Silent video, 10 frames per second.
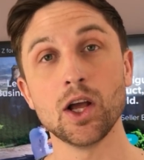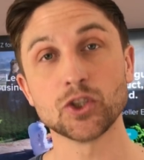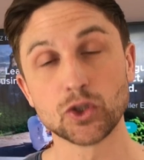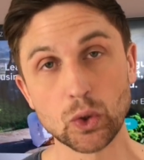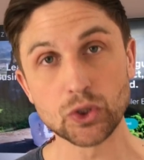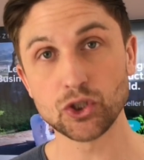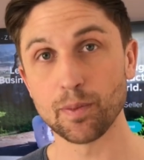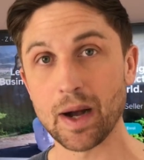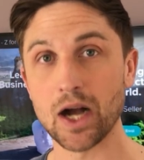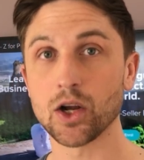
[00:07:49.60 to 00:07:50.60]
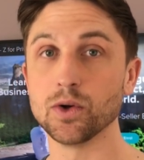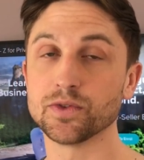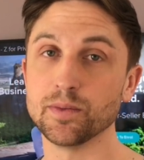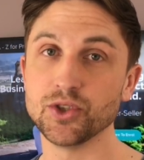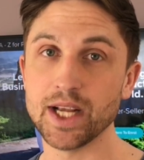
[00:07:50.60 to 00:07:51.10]
Source your barcodes
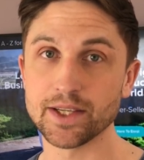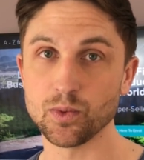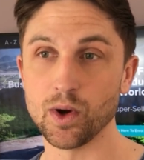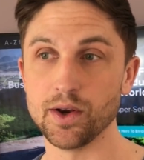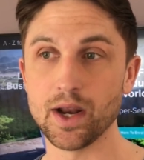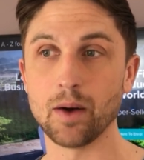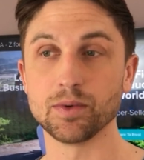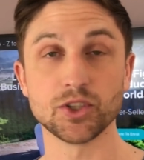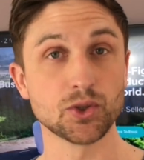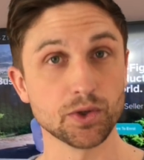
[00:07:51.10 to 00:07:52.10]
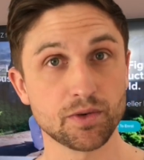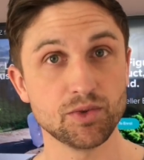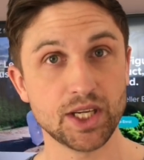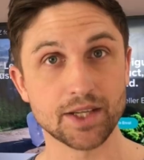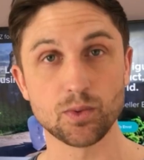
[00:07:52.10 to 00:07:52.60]
from GS1. Now, to source from
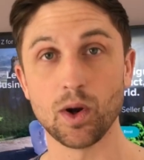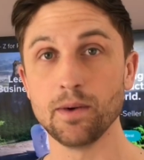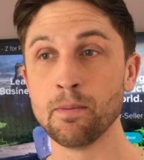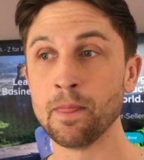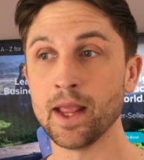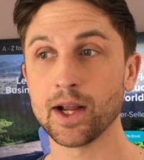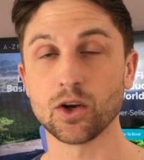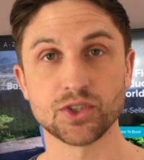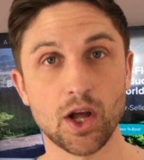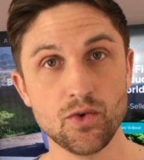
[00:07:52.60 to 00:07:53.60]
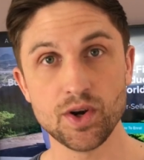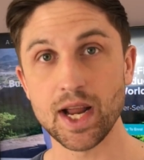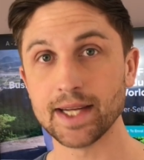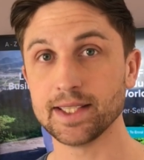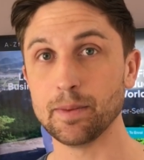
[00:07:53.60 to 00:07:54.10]
GS1 costs
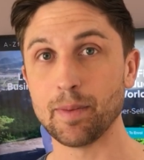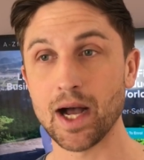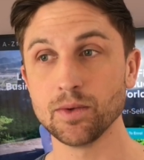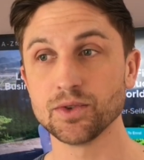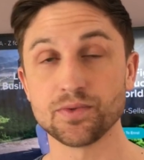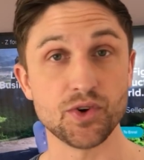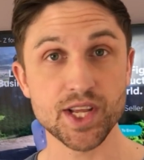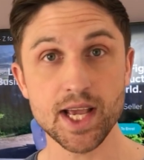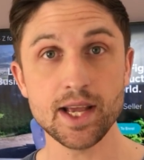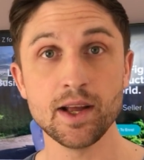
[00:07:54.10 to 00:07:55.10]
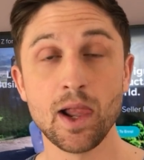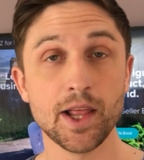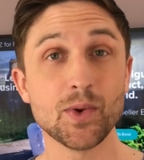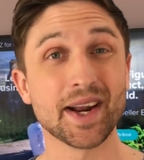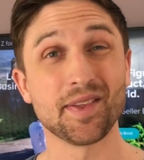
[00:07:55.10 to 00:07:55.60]
£119 for a year.
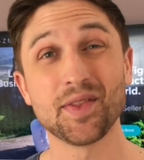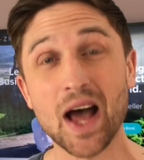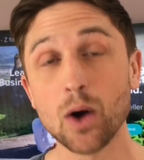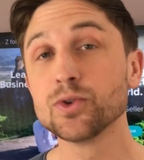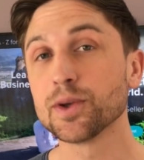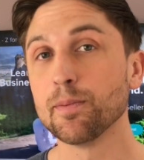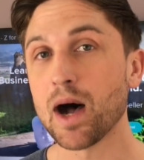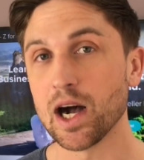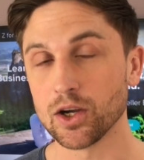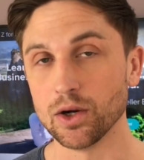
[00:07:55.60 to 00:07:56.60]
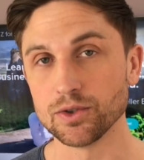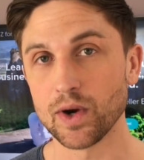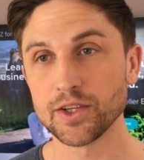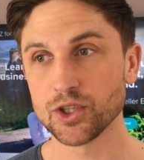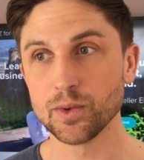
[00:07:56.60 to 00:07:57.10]
You get 1,000 barcodes,
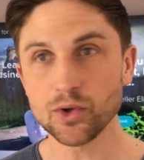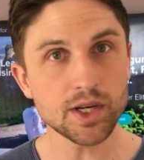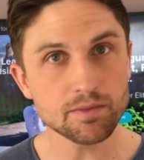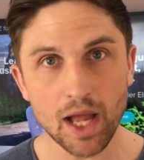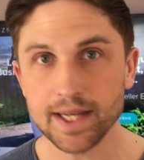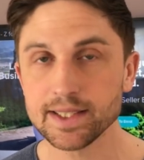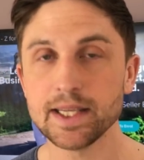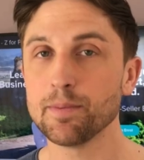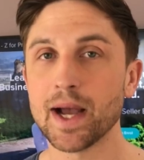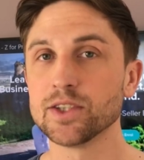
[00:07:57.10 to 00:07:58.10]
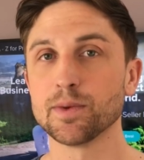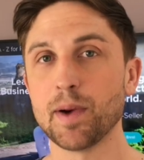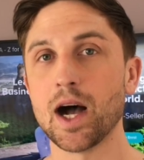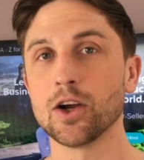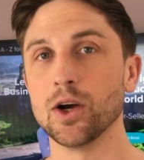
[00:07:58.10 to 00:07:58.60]
right? So it's only 19 pence
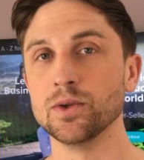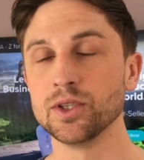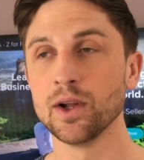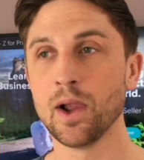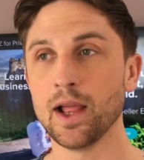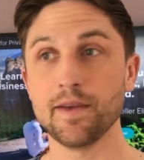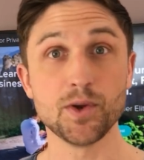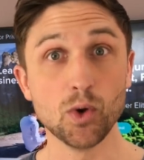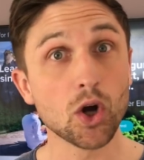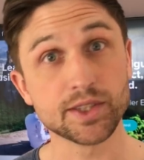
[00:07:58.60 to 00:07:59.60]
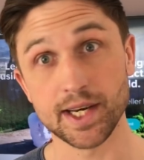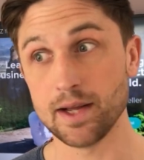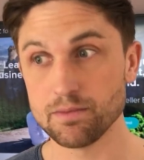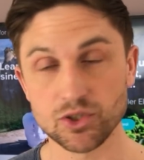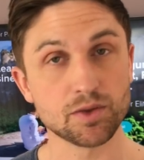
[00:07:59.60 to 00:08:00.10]
barcode if you looked at
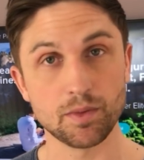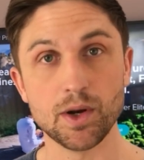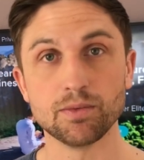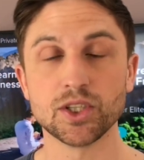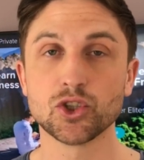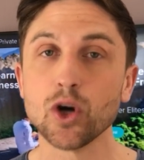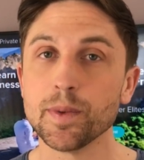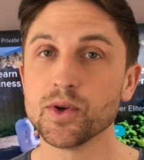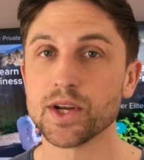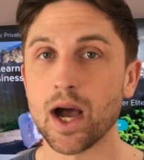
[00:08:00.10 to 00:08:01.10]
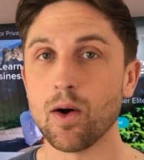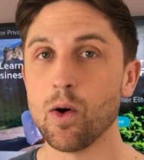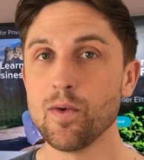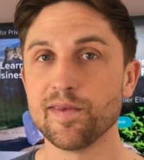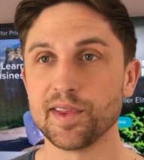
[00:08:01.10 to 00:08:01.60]
it, you know, distributed out
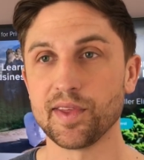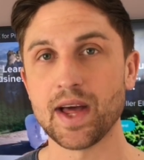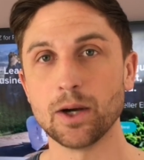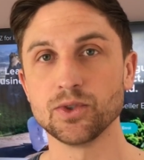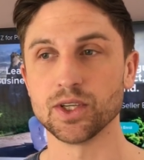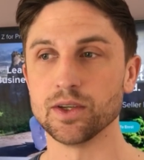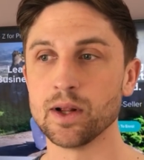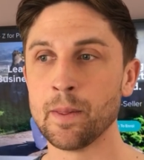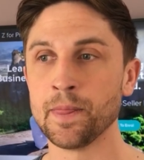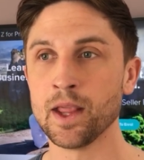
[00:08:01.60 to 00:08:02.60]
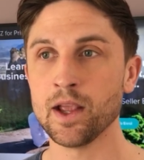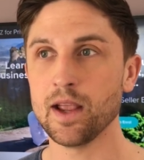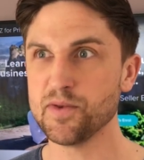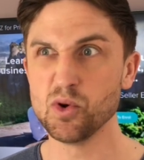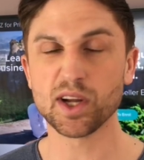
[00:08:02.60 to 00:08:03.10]
over the 1,000.
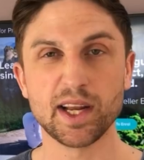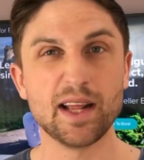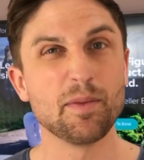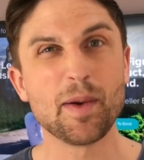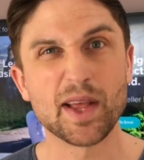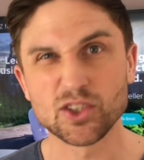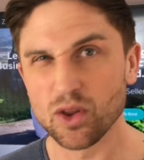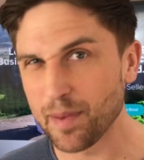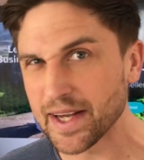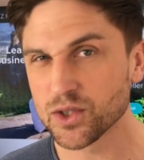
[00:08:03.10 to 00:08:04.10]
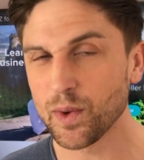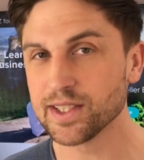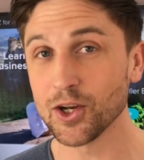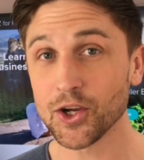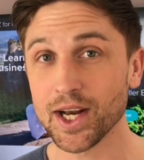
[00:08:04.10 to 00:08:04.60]
If you at it, maybe that's not the best way
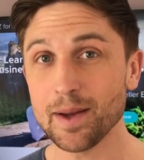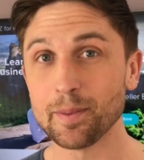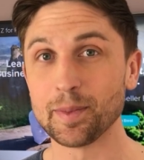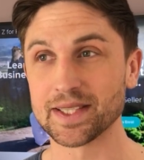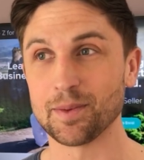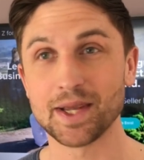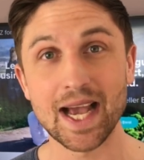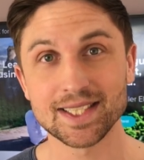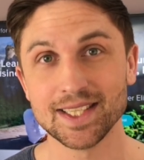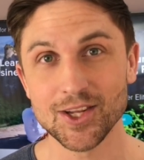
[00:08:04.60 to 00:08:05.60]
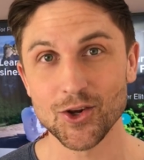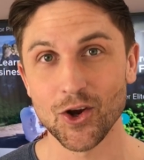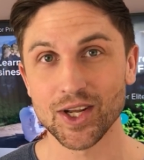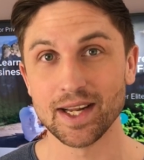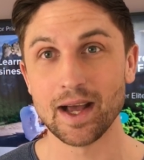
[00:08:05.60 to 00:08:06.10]
to look at it, because I'm guessing that you're
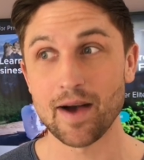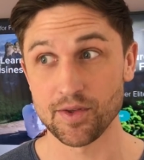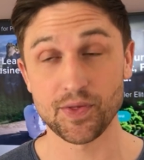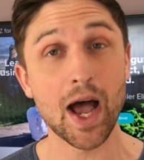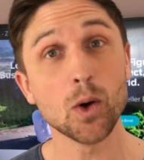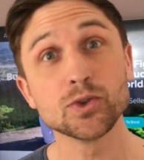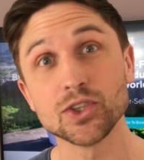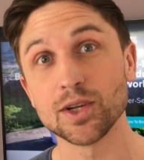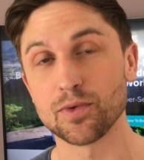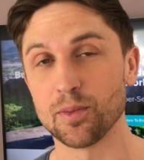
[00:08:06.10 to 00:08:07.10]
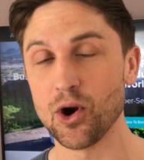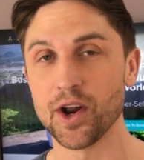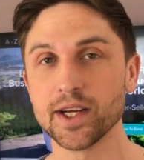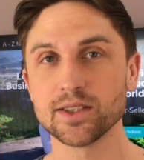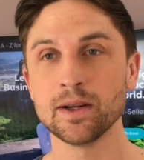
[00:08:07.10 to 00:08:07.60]
not going to have 1,000 different
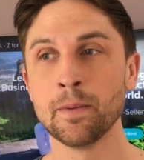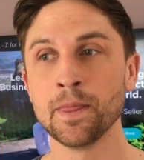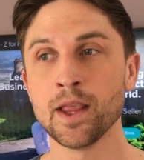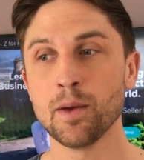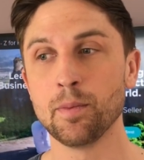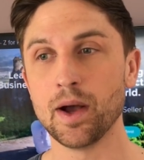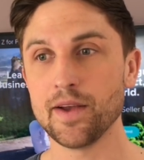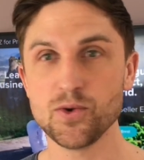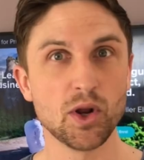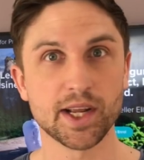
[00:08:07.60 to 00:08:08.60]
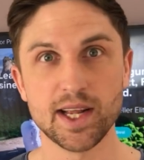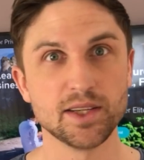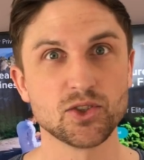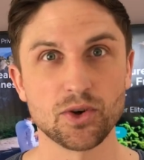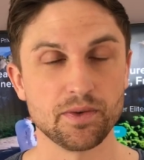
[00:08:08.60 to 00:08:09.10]
products. But if you look at it
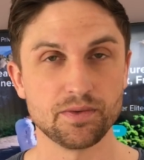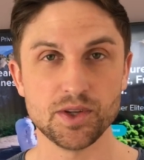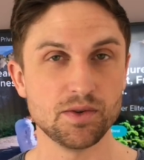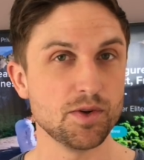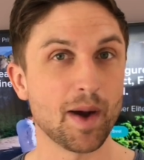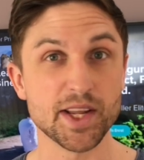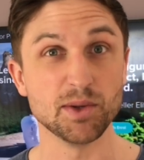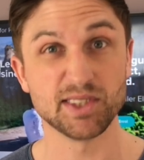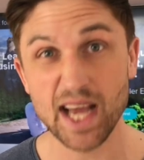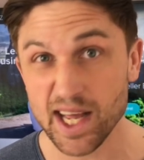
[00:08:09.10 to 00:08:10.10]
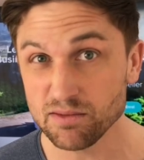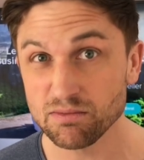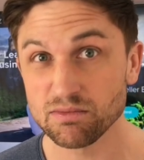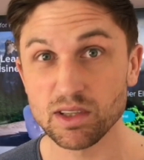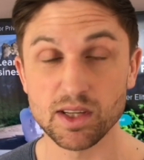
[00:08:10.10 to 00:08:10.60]
as sort of, you might use
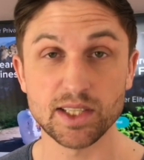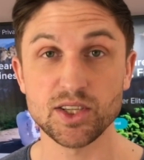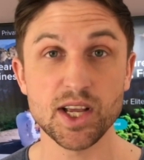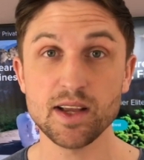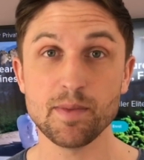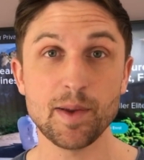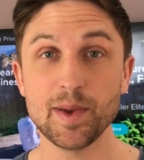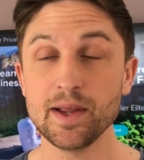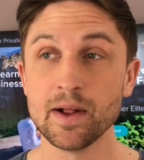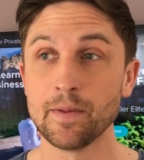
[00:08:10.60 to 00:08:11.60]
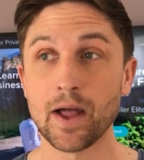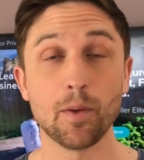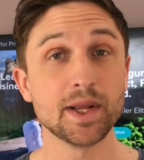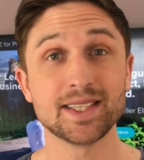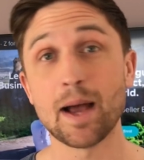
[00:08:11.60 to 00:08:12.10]
10 this year, maybe, that'll
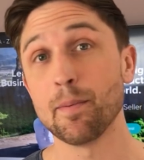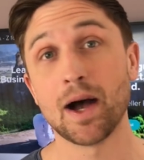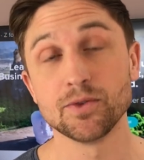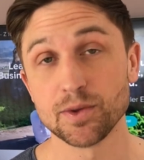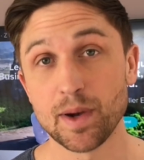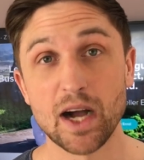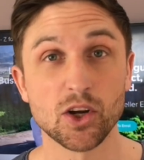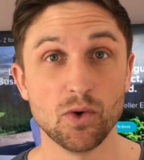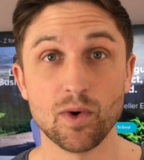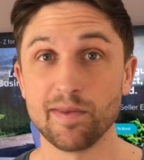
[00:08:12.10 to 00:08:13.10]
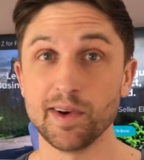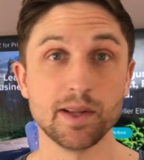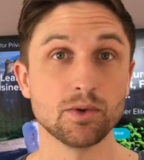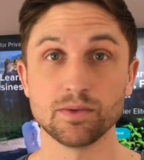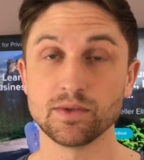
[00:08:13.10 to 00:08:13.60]
be £10 a barcode roughly,
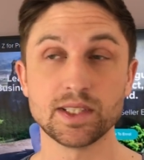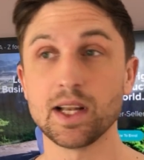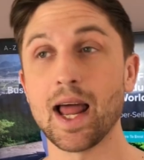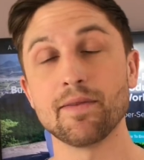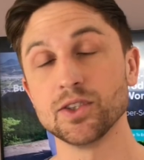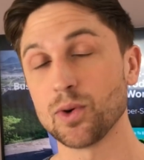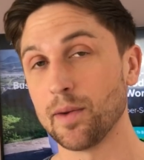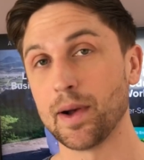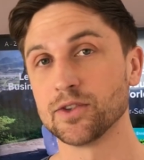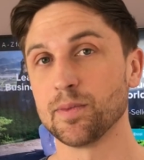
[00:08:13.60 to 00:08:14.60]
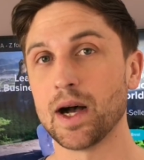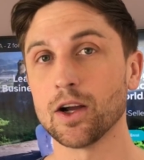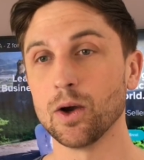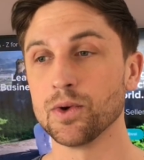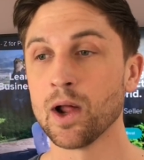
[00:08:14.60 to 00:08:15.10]
you know, 11, 12 pounds a
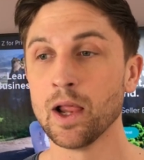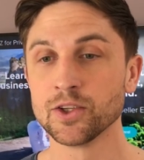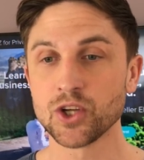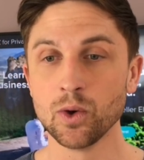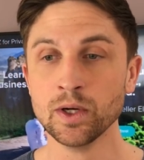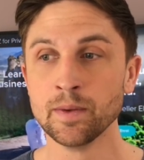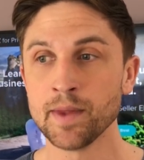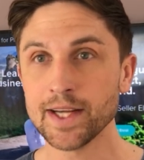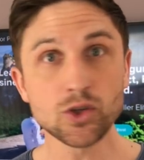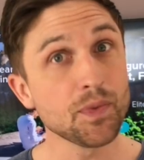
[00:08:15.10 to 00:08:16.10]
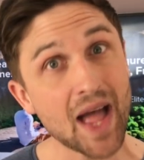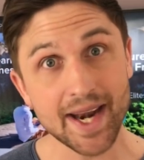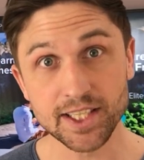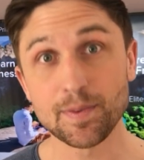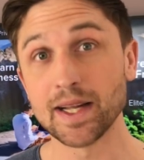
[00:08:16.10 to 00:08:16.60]
barcode. So it's not
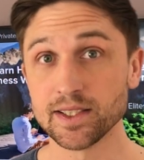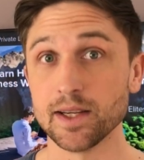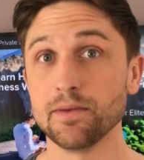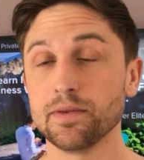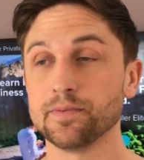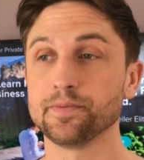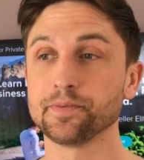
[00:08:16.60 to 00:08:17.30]
that expensive.